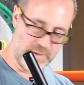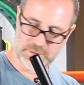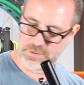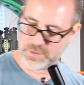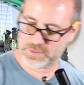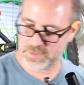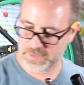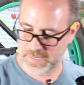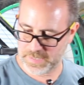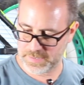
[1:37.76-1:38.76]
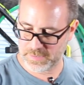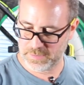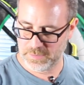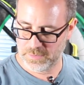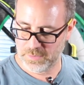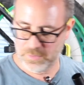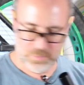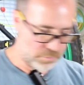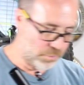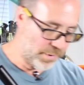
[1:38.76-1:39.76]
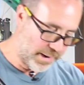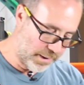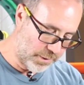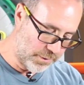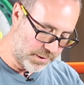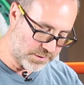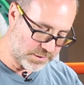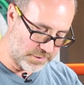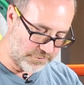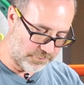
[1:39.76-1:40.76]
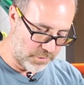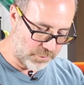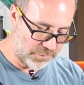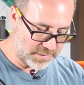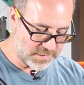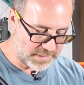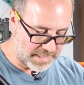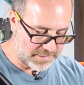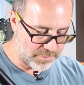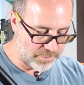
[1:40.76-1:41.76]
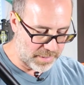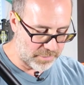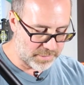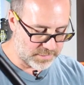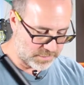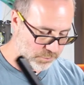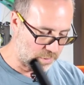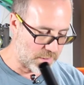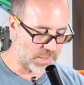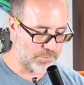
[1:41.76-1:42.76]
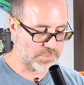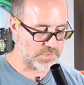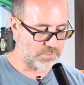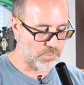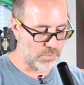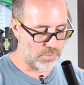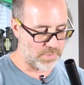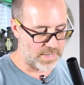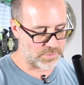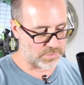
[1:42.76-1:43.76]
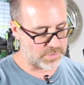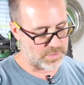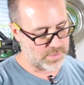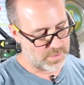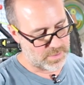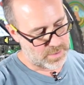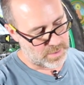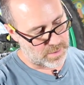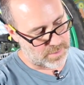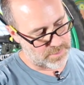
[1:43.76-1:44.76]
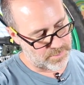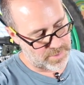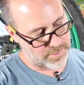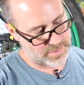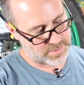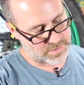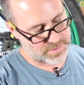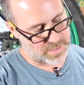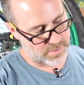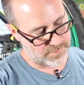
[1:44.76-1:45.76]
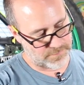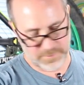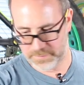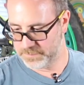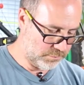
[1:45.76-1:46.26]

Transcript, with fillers: because it's just going to kind of wear, it's going to fall with inside the bearings as well. I'm going to put some more actually on the bearings itself.